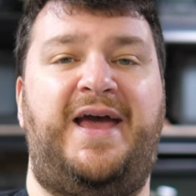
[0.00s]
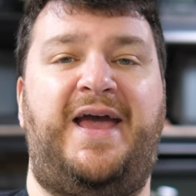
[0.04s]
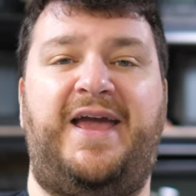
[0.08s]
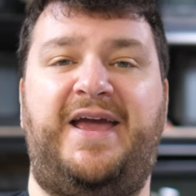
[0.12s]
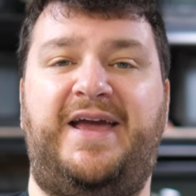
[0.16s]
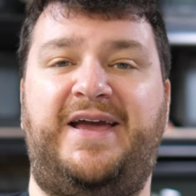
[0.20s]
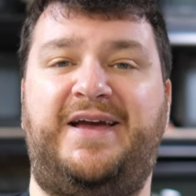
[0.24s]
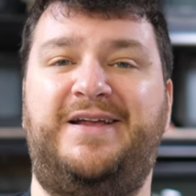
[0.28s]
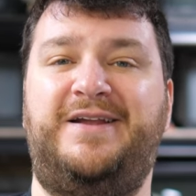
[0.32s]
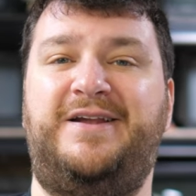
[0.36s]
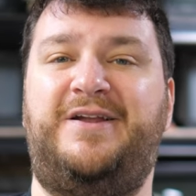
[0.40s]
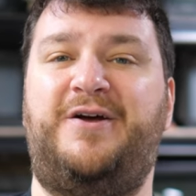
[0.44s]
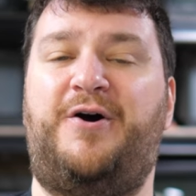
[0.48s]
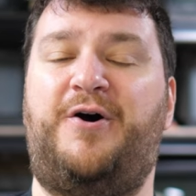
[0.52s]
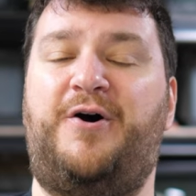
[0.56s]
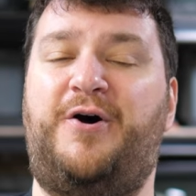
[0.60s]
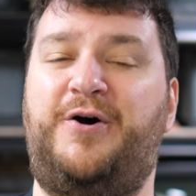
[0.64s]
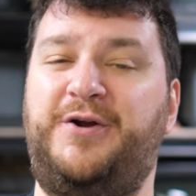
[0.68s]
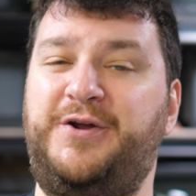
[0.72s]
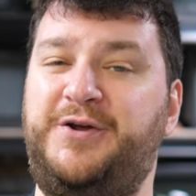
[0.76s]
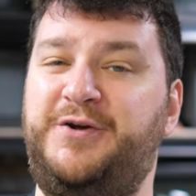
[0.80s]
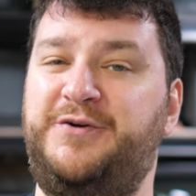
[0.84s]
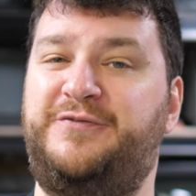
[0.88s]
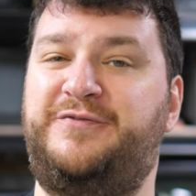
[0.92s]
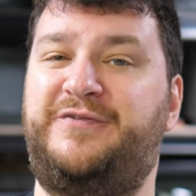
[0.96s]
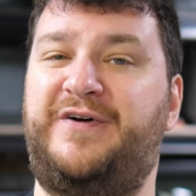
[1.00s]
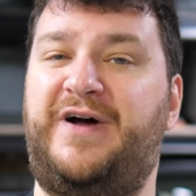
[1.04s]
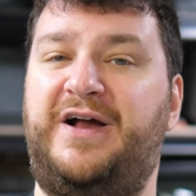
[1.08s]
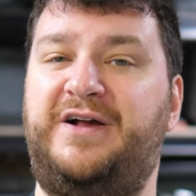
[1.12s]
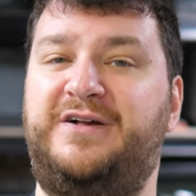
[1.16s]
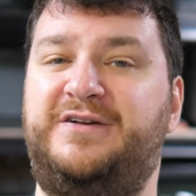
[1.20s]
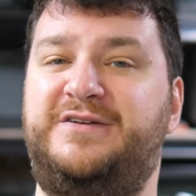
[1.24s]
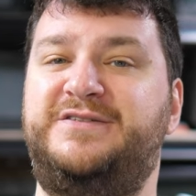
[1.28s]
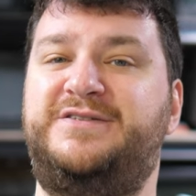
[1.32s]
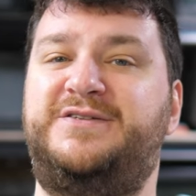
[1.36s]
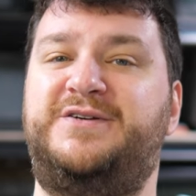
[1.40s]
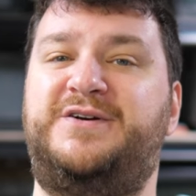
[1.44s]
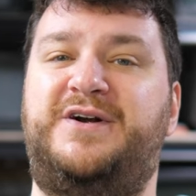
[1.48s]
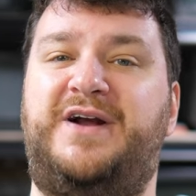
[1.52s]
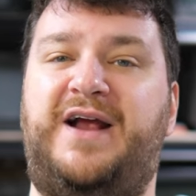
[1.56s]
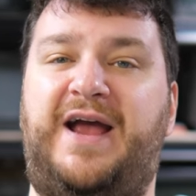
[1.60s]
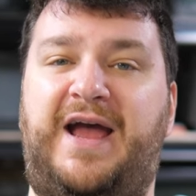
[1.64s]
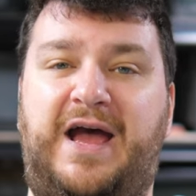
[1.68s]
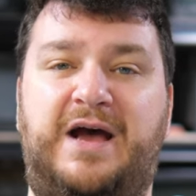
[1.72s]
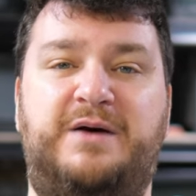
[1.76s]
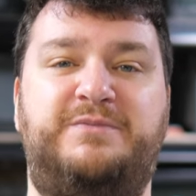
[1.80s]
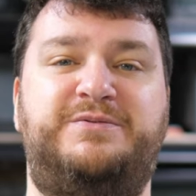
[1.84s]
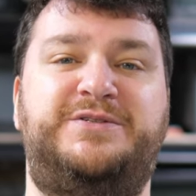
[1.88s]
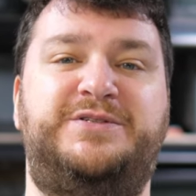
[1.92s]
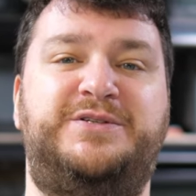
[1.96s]
And audiophiles are
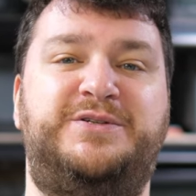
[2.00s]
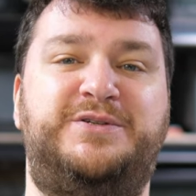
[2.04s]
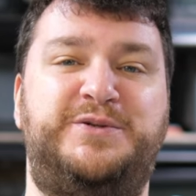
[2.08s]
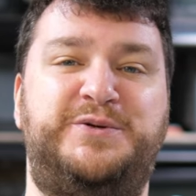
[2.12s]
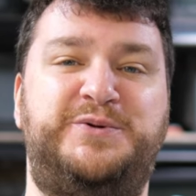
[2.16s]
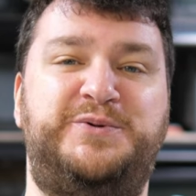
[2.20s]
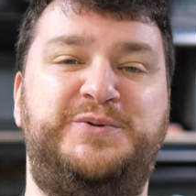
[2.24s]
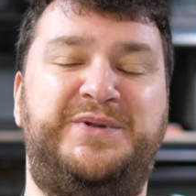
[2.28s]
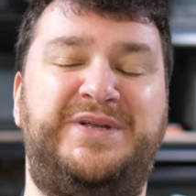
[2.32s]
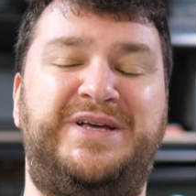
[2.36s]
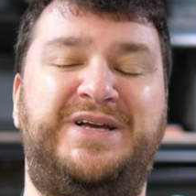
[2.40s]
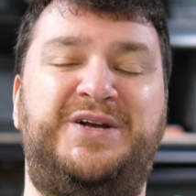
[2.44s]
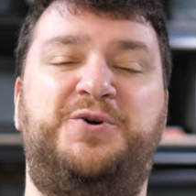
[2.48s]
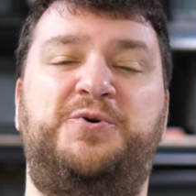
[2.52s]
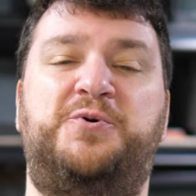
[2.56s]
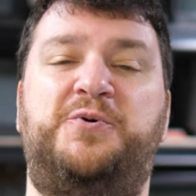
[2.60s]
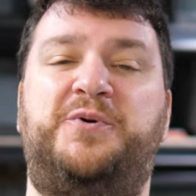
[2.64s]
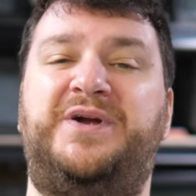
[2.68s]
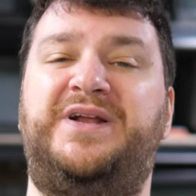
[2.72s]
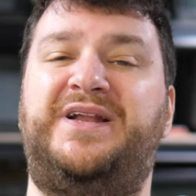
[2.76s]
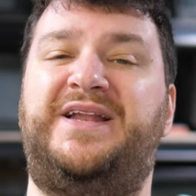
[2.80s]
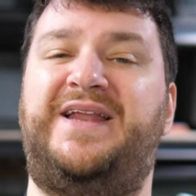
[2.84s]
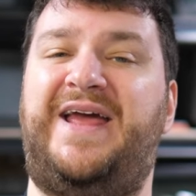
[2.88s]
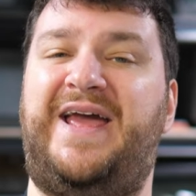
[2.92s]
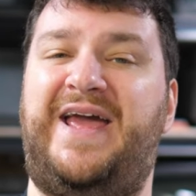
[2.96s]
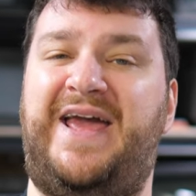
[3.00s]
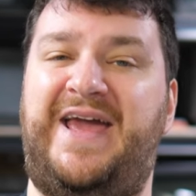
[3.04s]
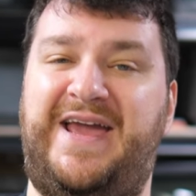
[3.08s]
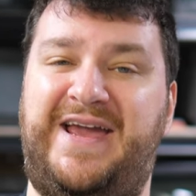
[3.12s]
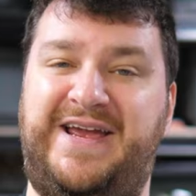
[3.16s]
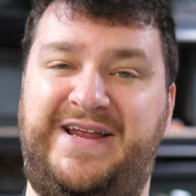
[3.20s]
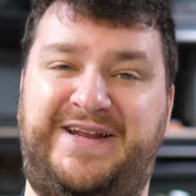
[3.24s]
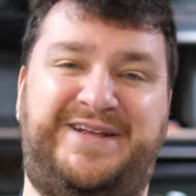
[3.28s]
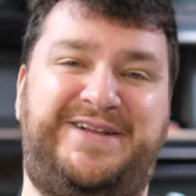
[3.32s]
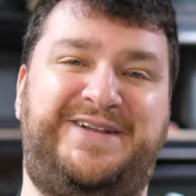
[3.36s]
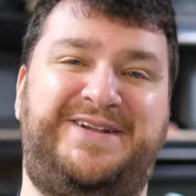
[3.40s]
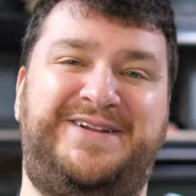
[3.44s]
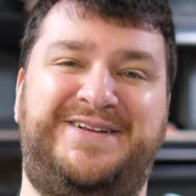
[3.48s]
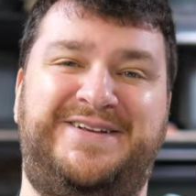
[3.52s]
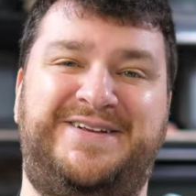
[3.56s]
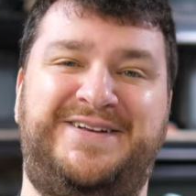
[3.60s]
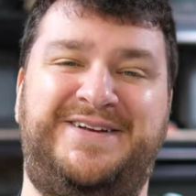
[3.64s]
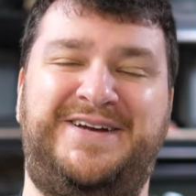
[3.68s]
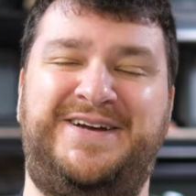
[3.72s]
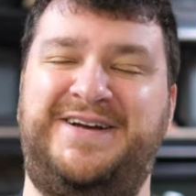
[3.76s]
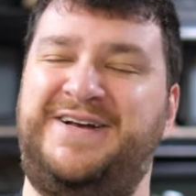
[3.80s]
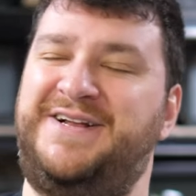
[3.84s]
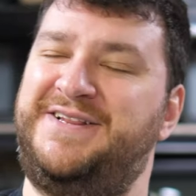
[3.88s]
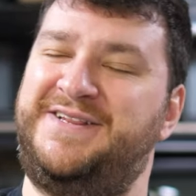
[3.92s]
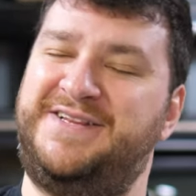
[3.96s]
absolutely going to hate it.
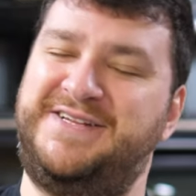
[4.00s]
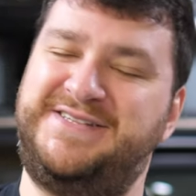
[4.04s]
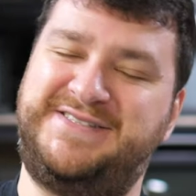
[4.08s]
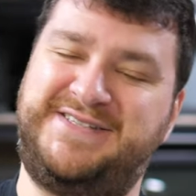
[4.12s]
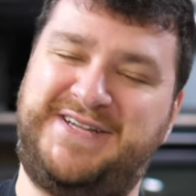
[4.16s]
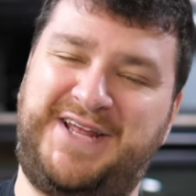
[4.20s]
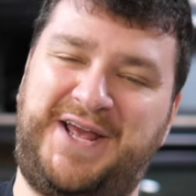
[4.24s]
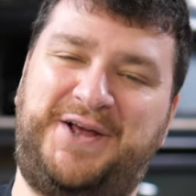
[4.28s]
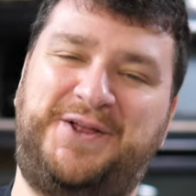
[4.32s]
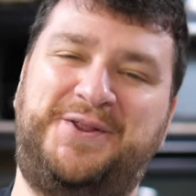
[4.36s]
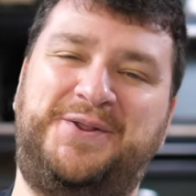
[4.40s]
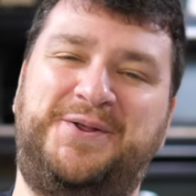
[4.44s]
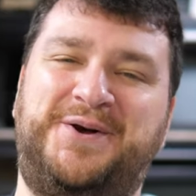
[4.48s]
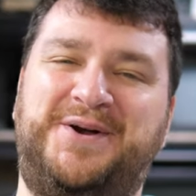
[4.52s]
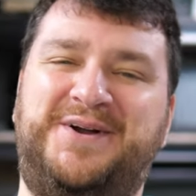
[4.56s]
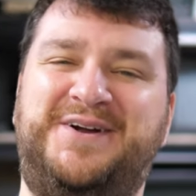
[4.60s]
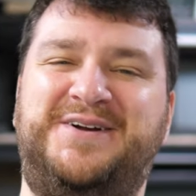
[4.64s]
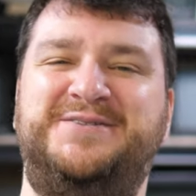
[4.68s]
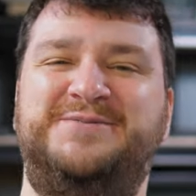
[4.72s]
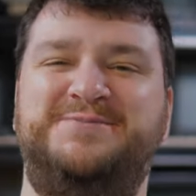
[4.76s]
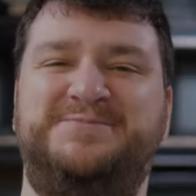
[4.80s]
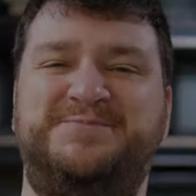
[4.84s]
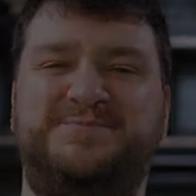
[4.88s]
Let's take a look.